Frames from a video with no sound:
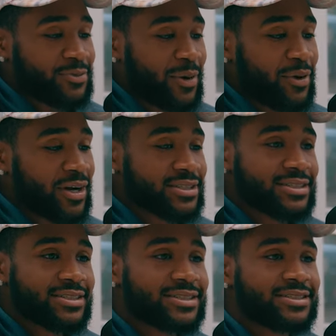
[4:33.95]
My mom
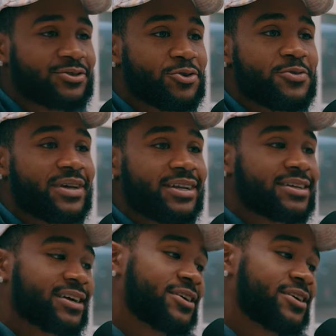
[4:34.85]
just just threw me in there.